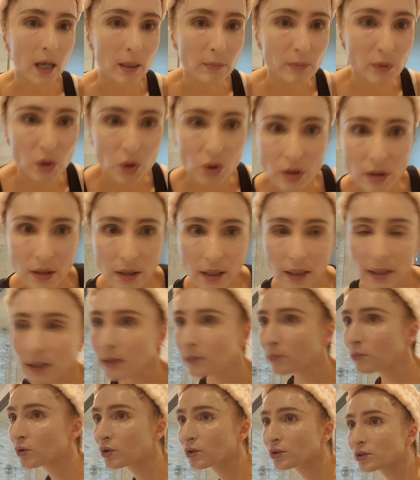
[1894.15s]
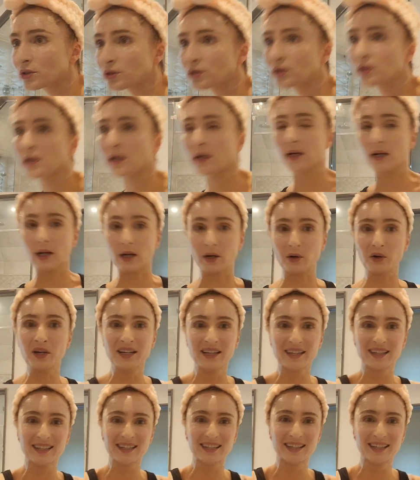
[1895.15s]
I look like a monster now.